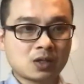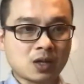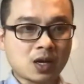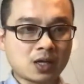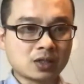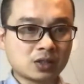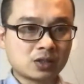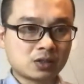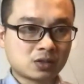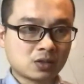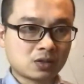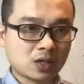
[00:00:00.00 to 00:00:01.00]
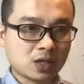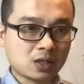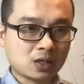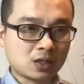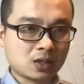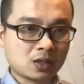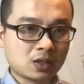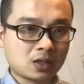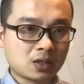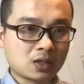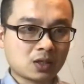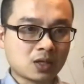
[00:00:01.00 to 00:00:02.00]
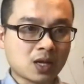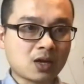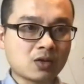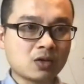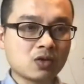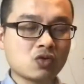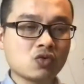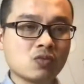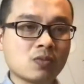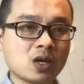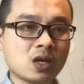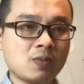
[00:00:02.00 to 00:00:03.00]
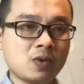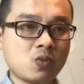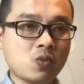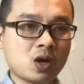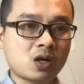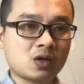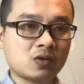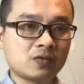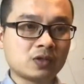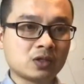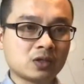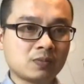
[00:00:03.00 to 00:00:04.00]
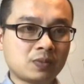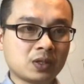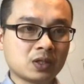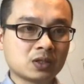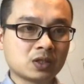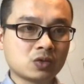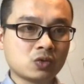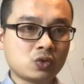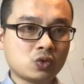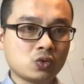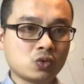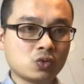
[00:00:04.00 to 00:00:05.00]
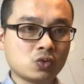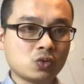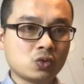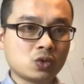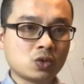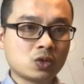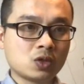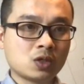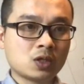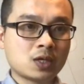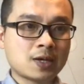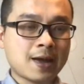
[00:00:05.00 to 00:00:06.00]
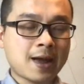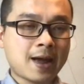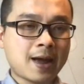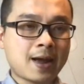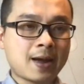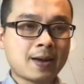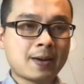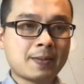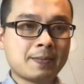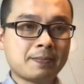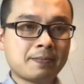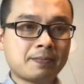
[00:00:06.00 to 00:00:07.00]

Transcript: I just saw that now you may be one of the person who is